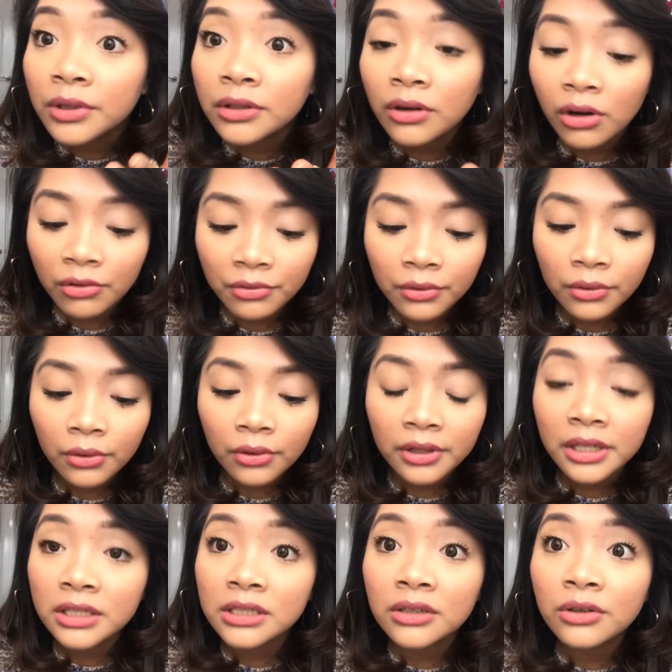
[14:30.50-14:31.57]
But overall,
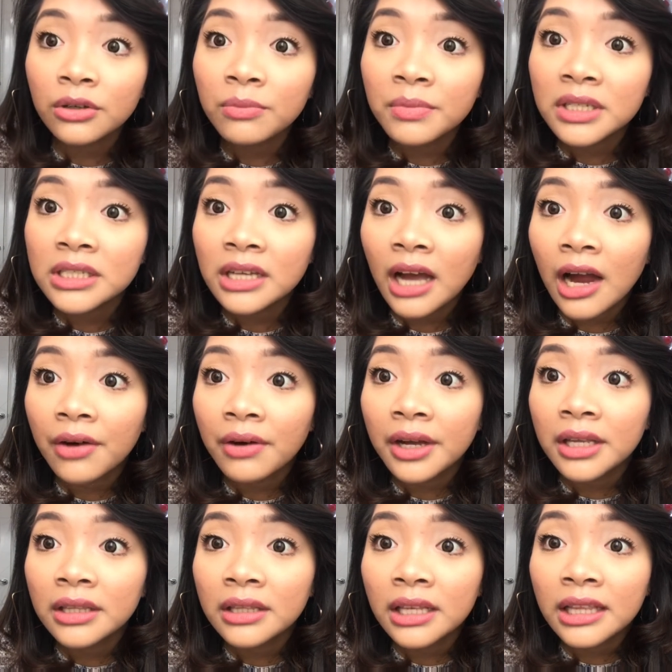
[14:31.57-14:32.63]
it's a good mascara.
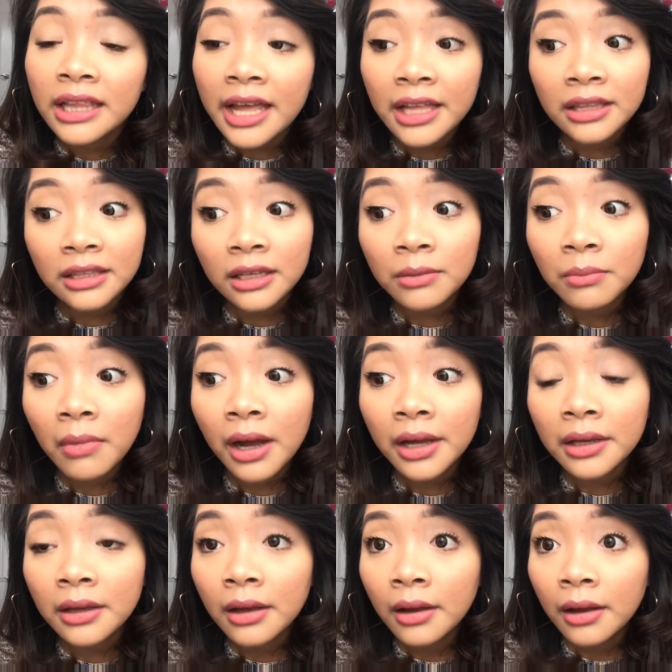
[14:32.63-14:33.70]
It did lengthen
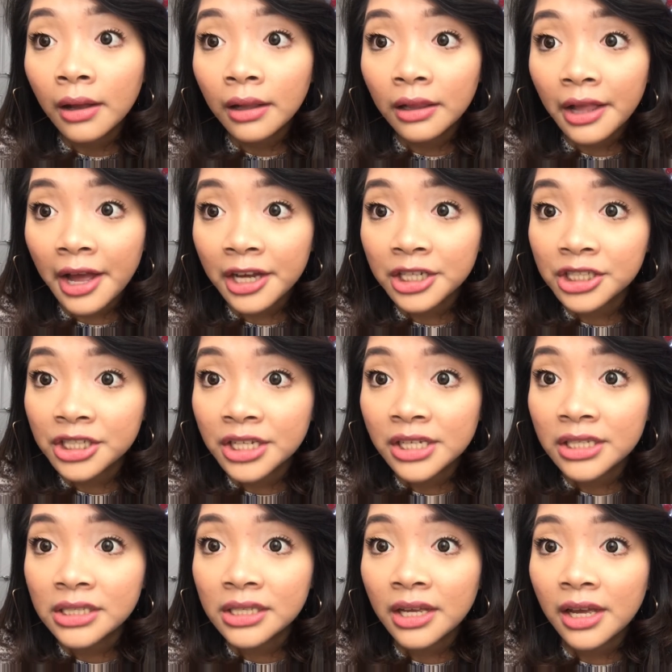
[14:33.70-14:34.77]
my
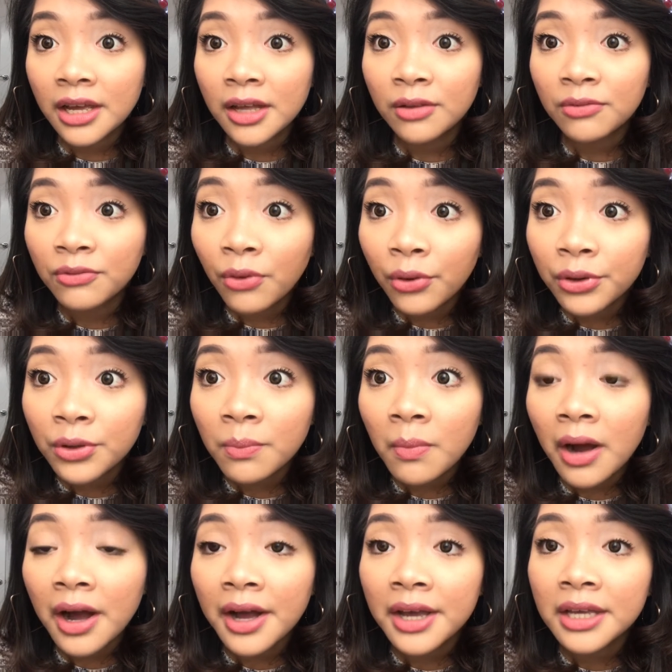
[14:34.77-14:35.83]
lashes and
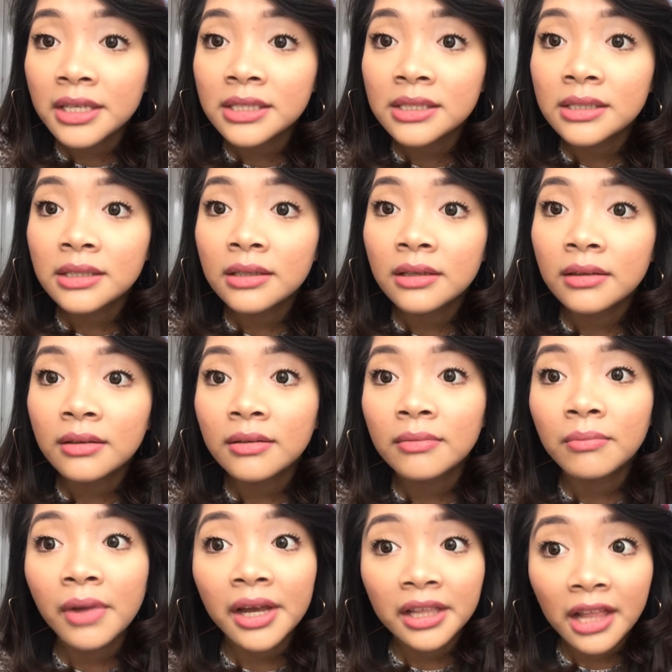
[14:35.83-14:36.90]
volumized
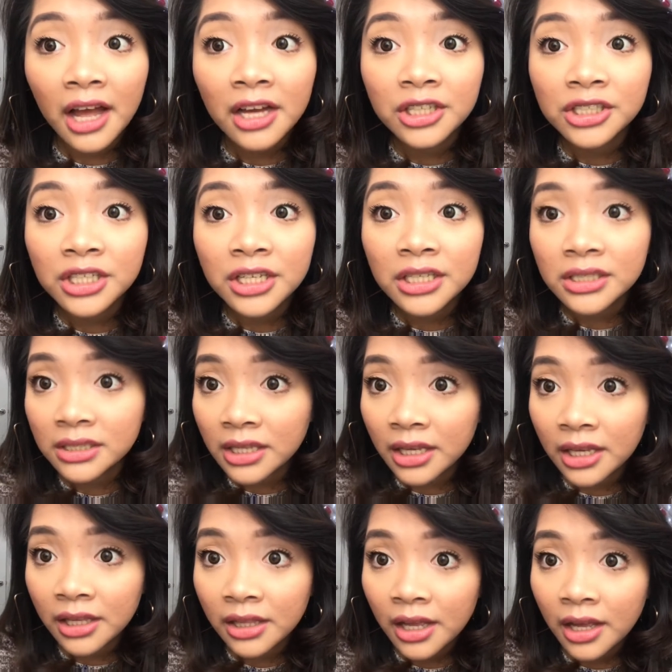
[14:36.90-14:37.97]
my lashes,
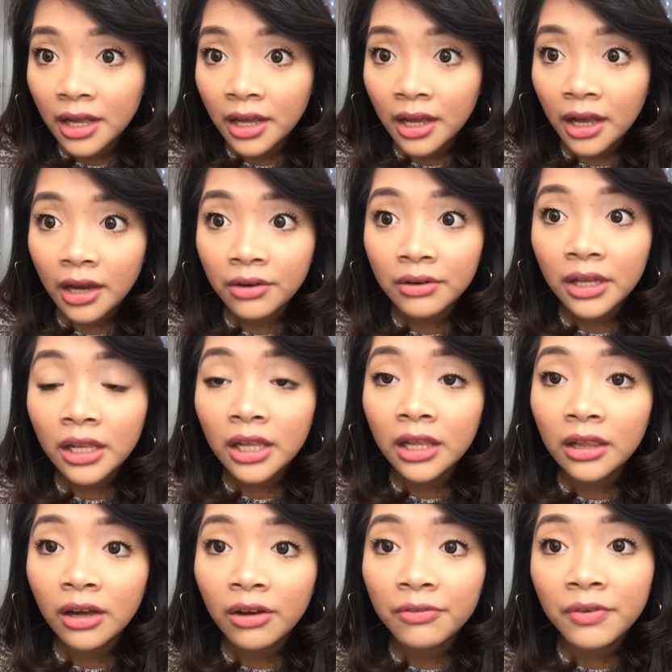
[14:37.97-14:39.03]
and I
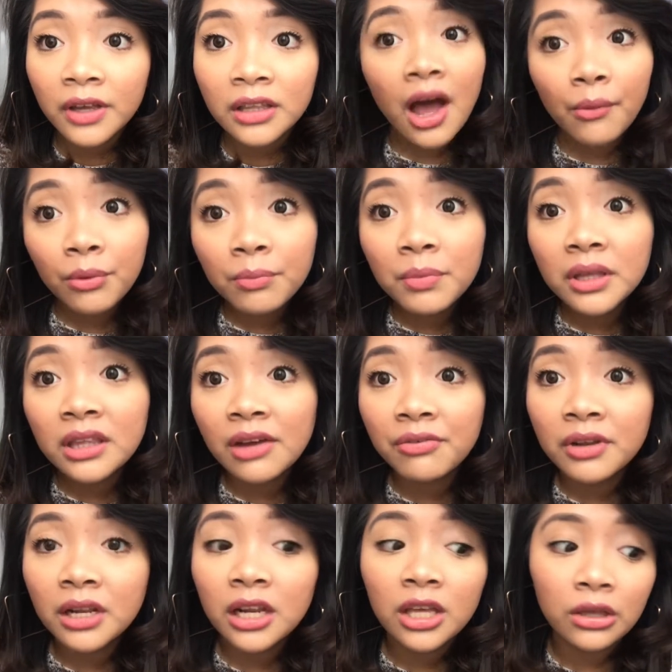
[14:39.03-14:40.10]
really love I would be
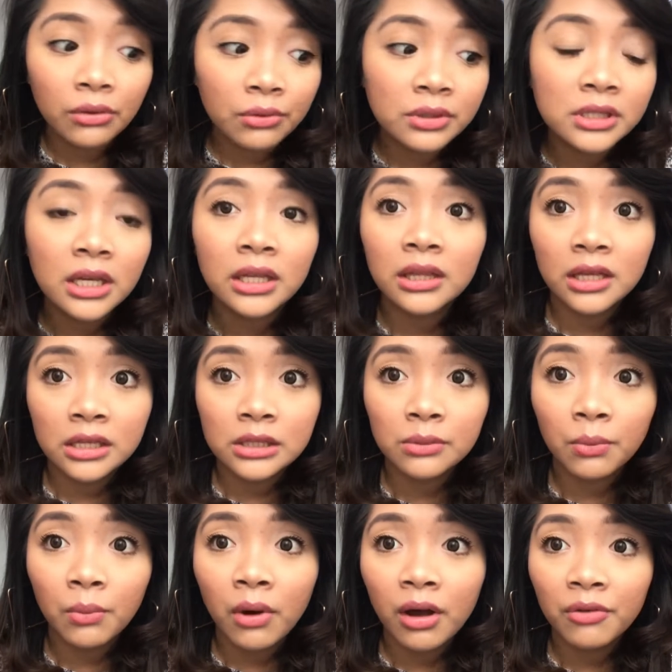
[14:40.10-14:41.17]
definitely using
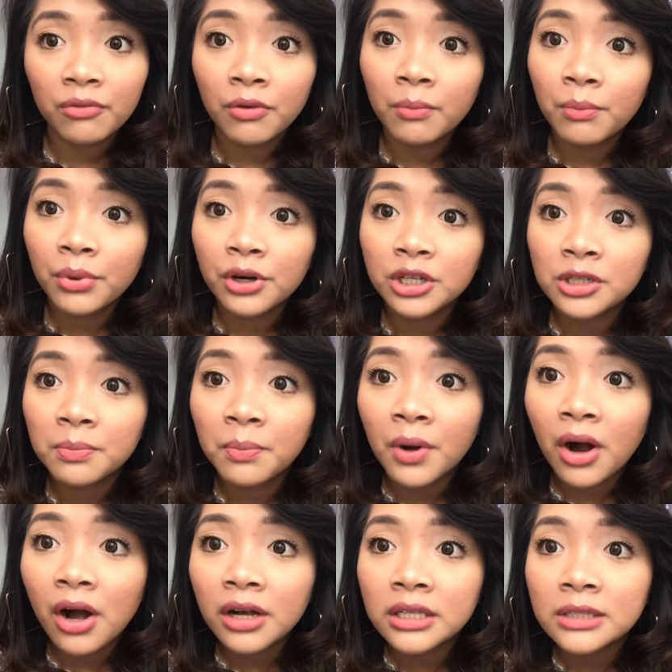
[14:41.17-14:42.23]
this one from
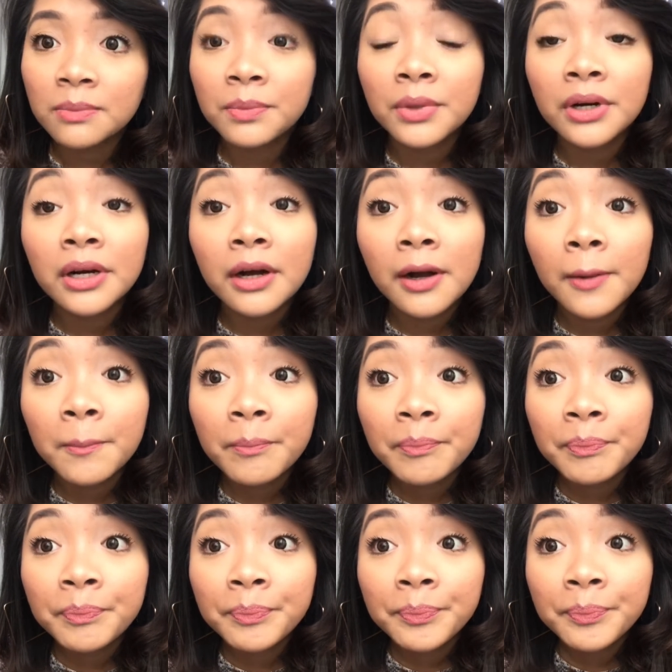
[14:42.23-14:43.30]
Birchbox, but
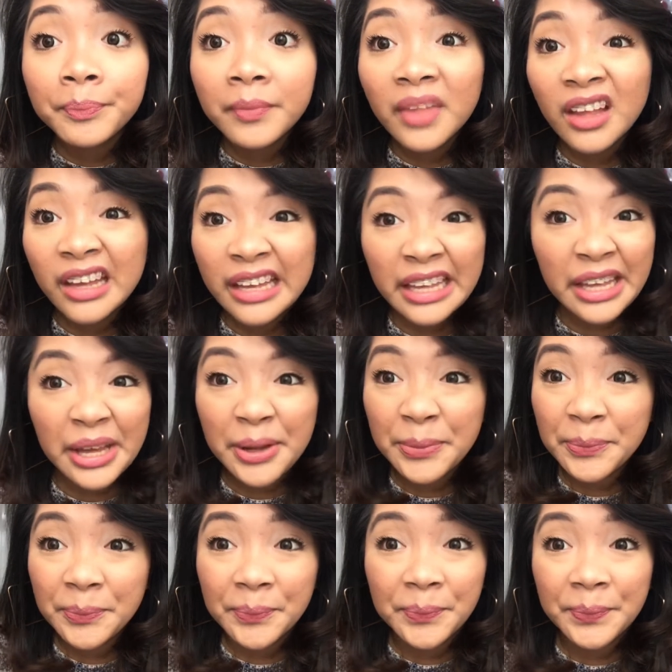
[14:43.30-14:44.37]
yeah,
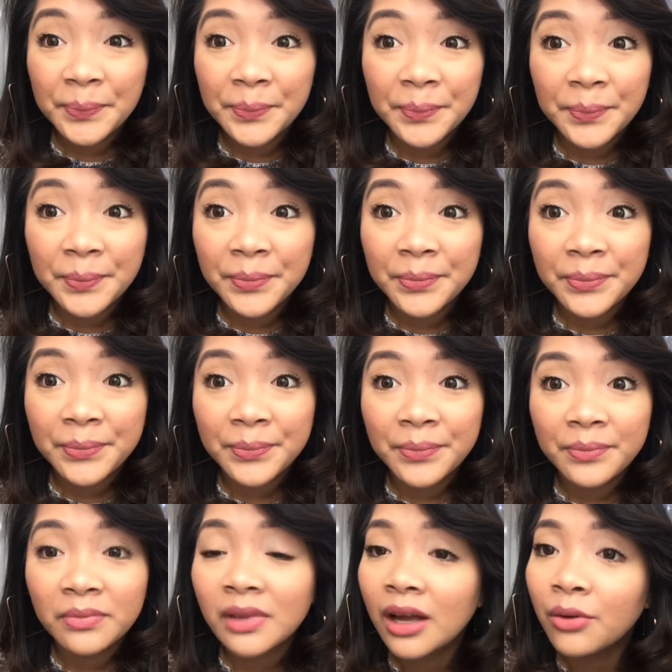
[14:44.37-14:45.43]

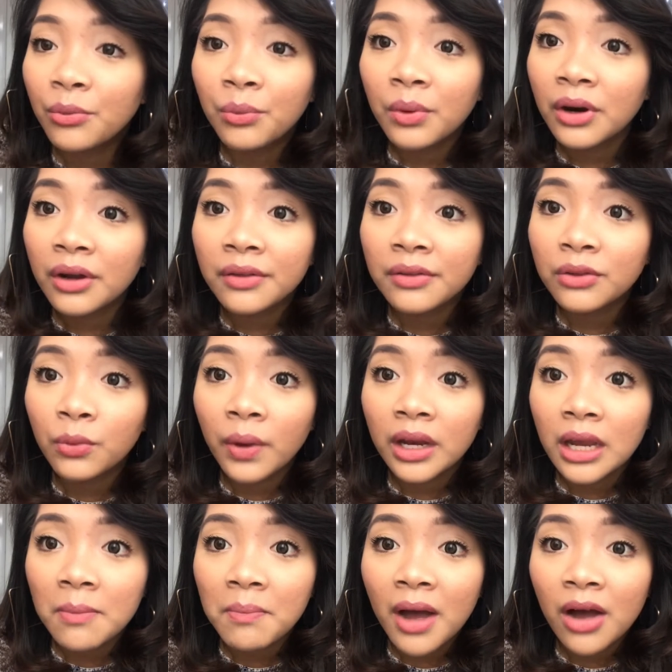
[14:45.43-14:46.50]
not worth
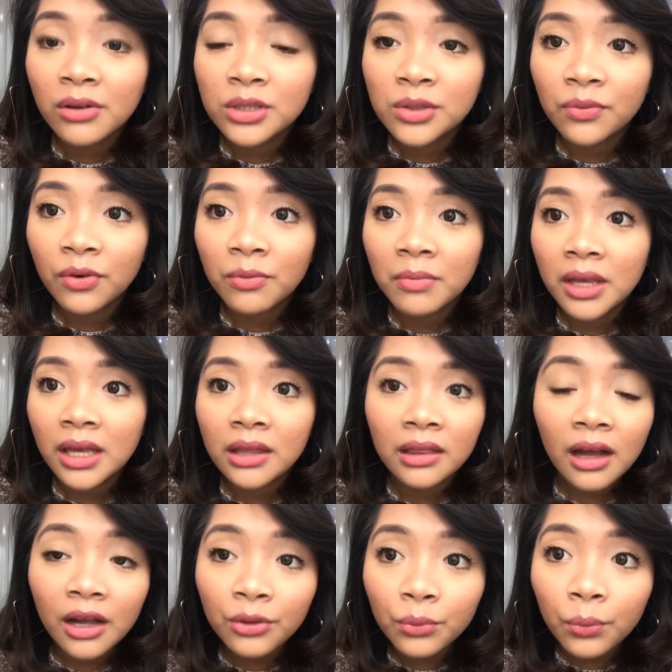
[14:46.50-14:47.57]
£20 for me.
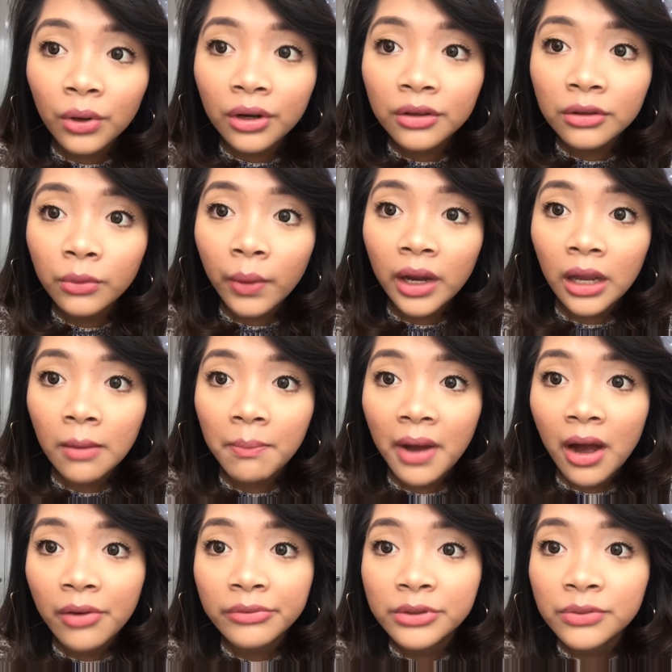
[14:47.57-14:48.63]
Not worth
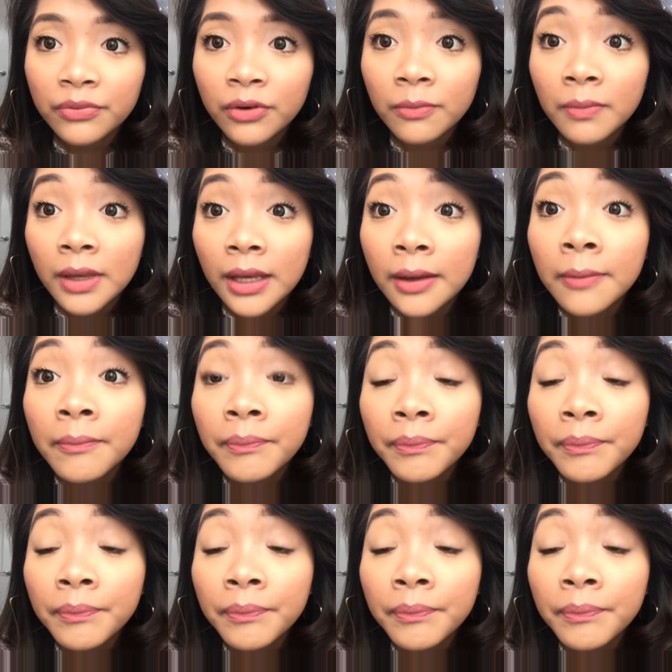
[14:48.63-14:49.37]
£20 for me.